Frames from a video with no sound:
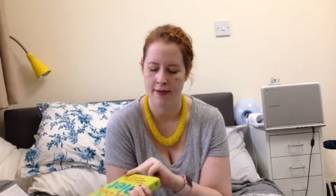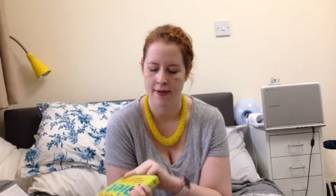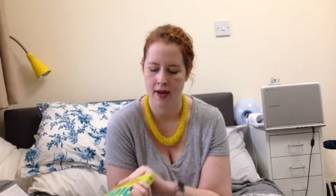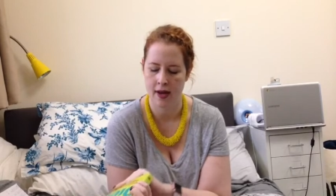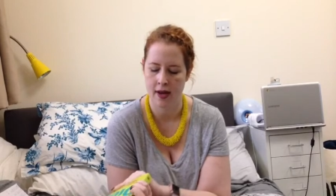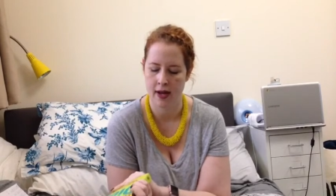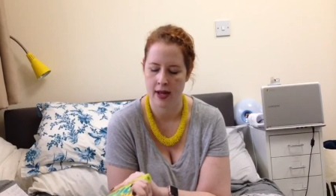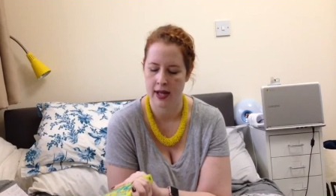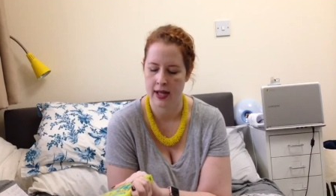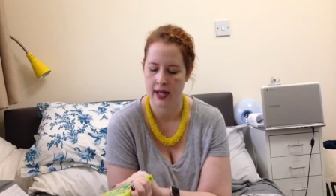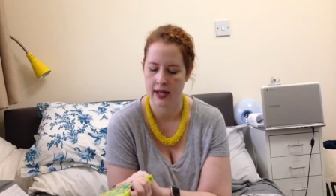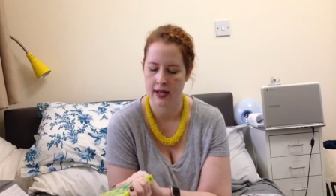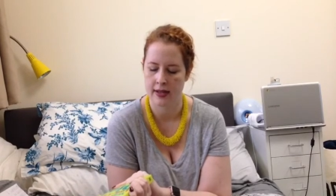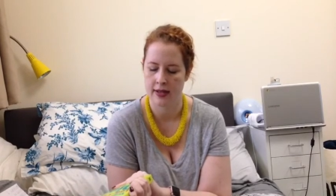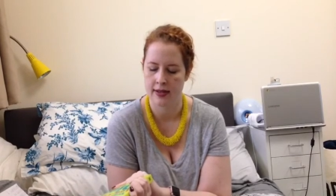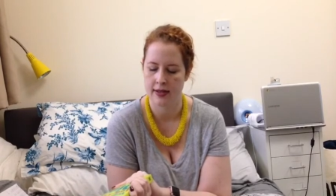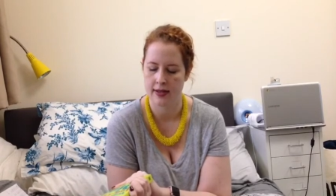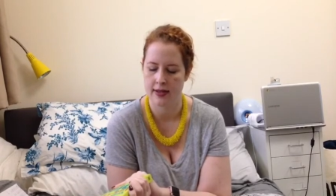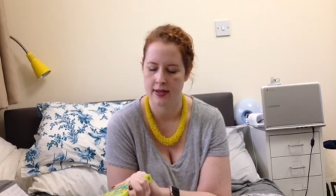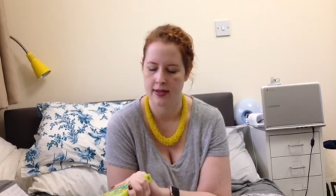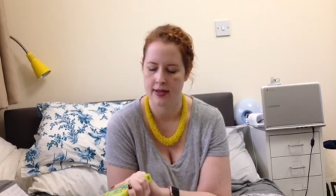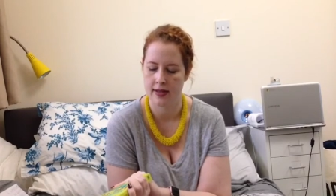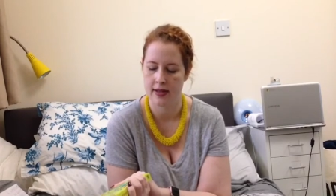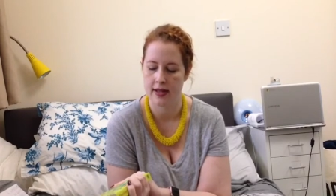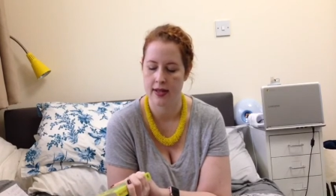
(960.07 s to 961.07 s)

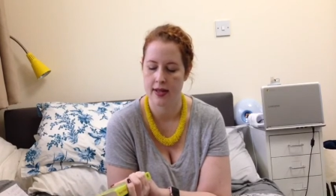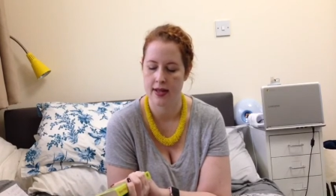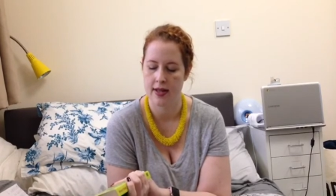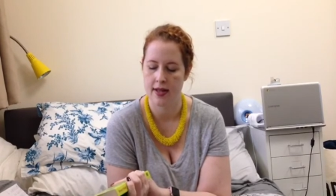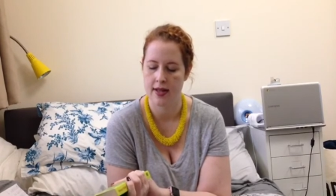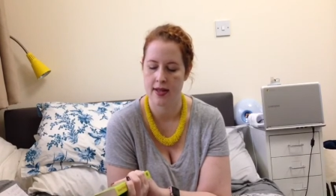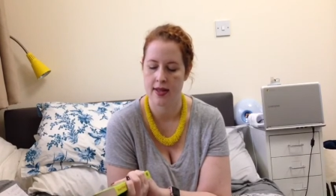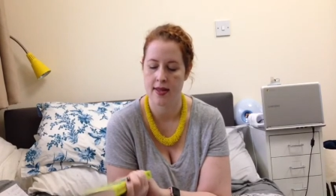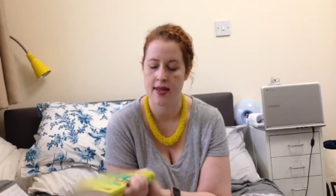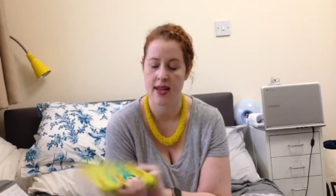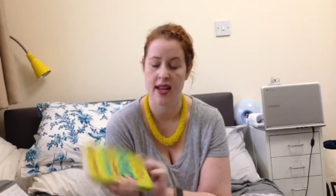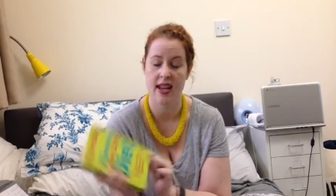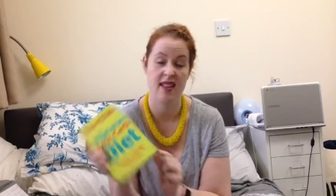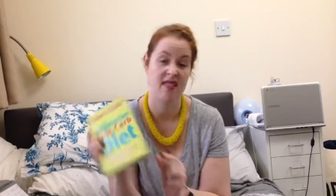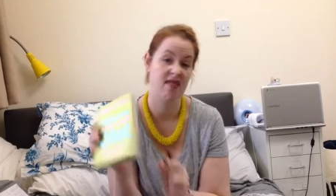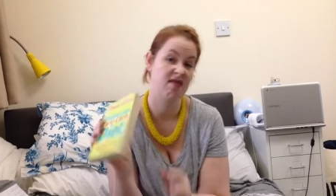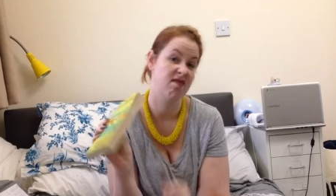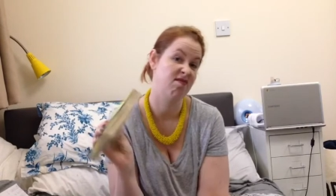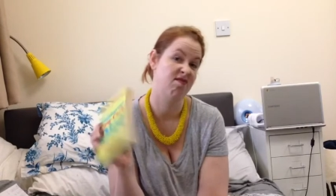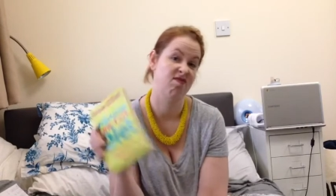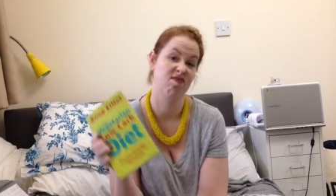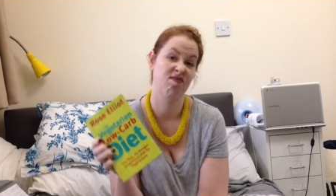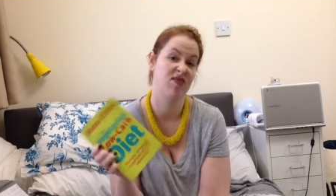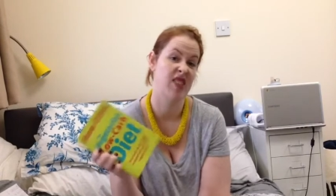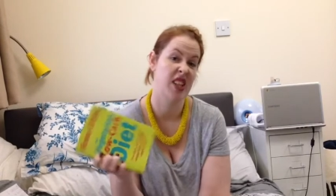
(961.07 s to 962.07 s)
find that,
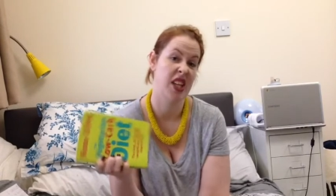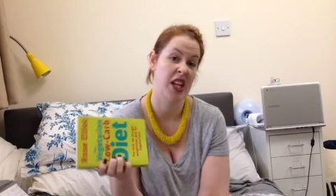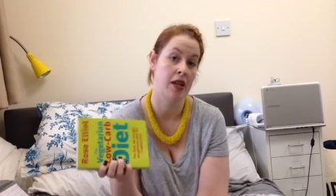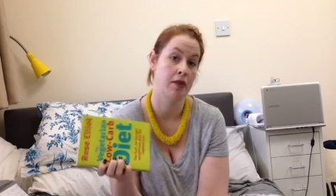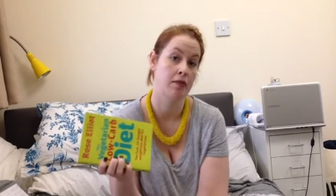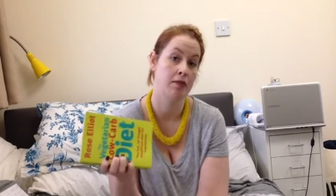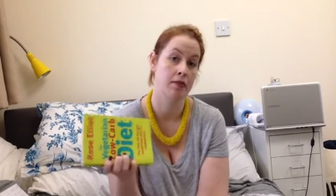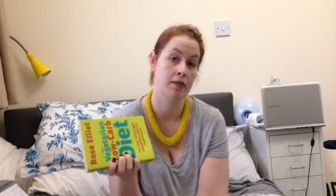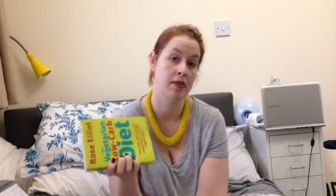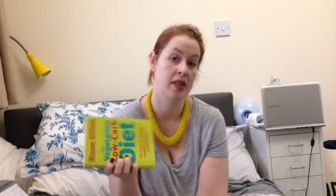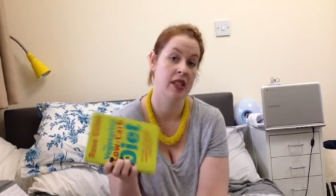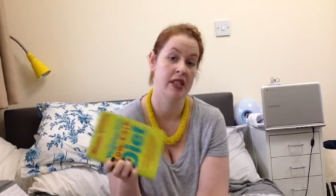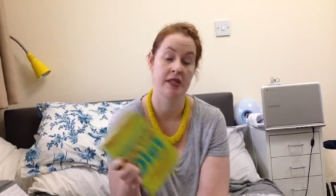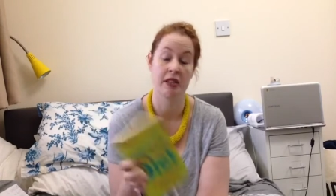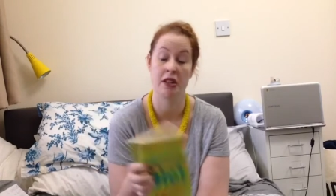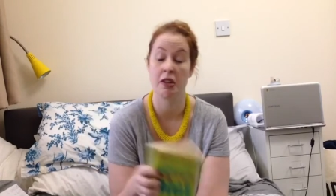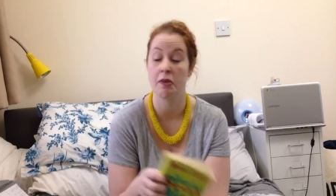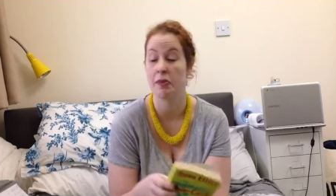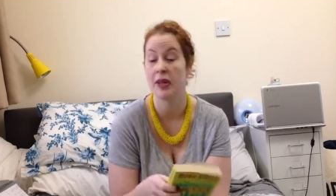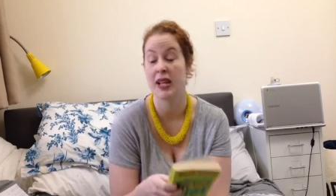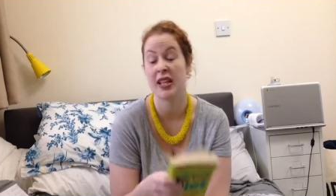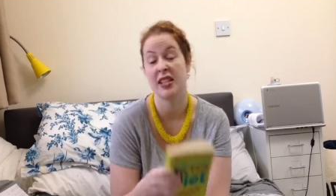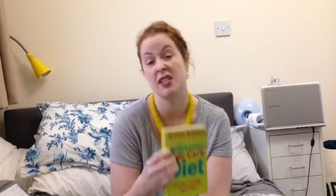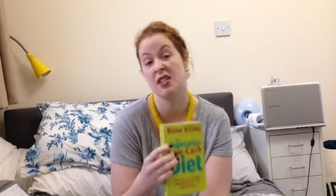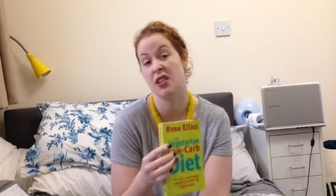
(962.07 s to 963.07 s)
yeah, it's a
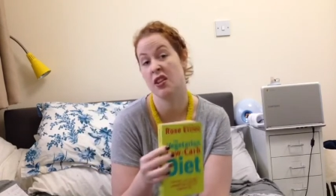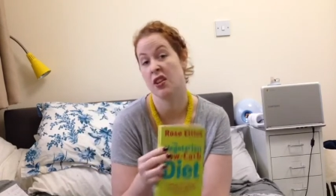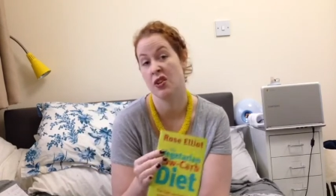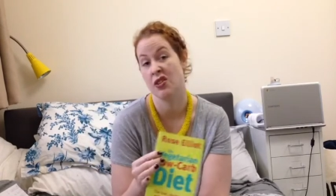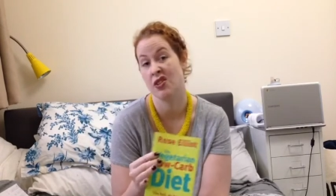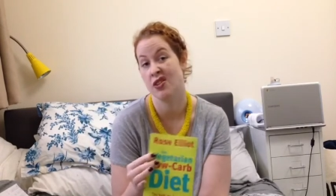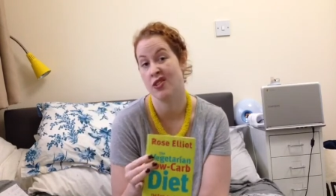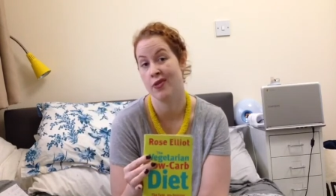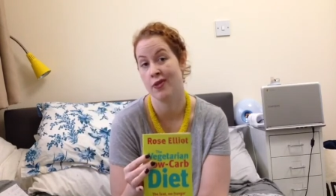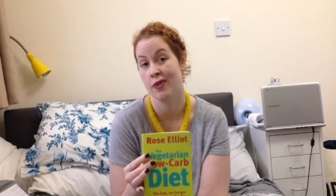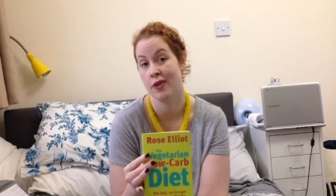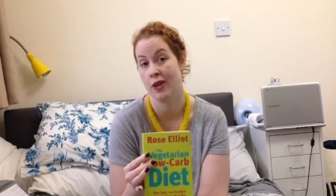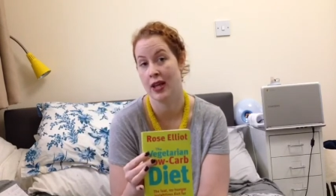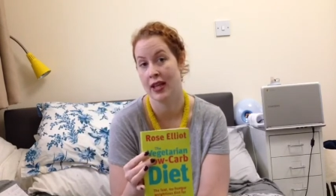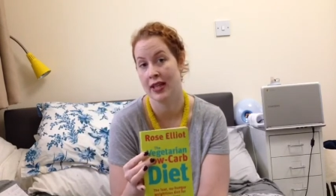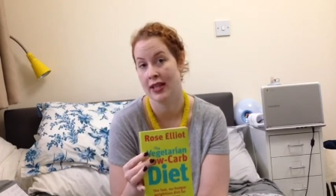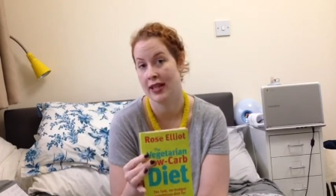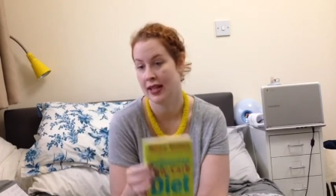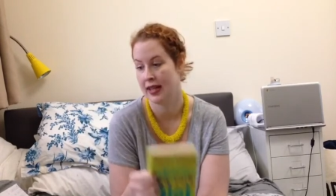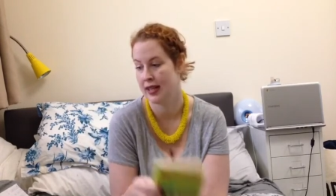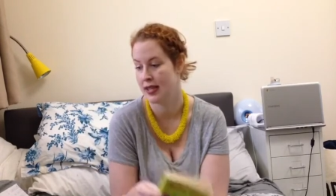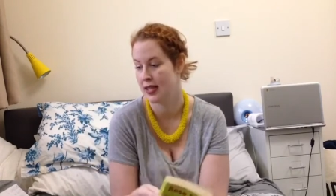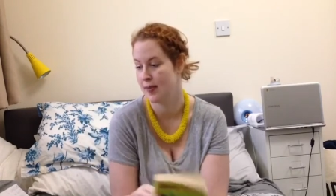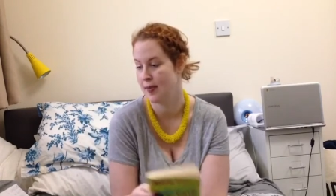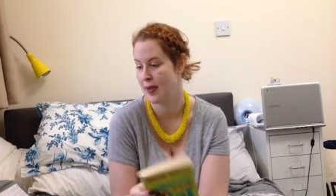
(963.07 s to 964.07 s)
good place to go to for
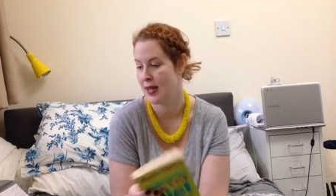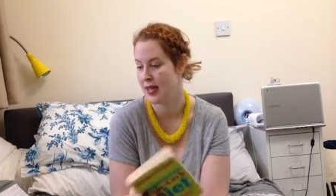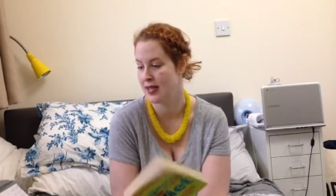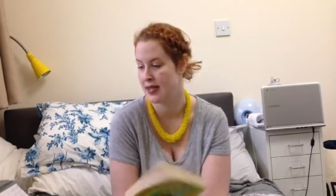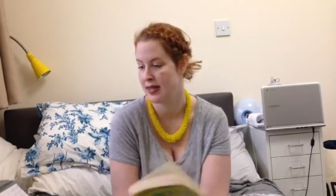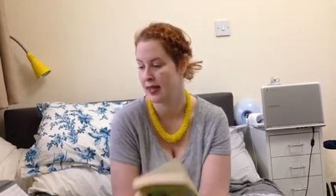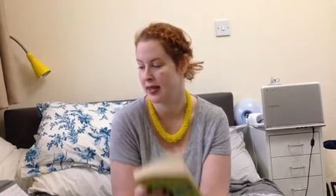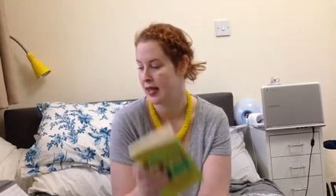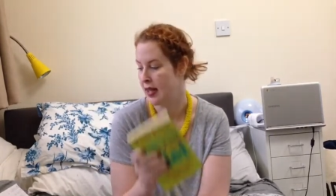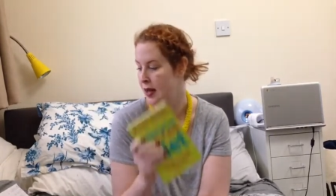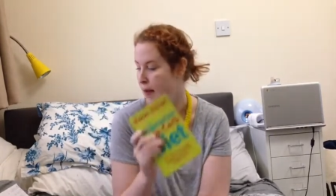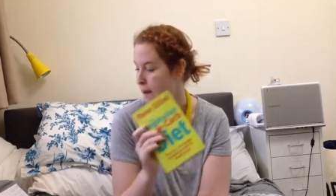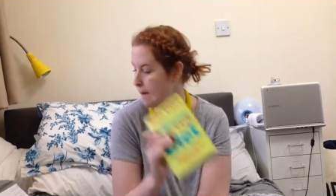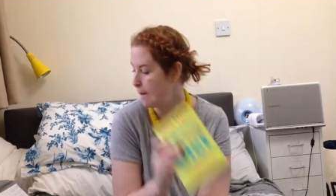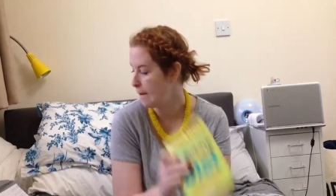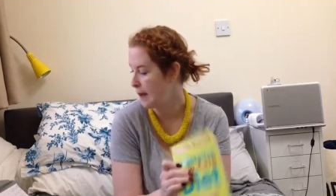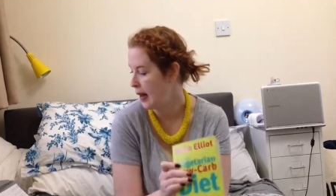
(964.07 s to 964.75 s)
ideas, basically.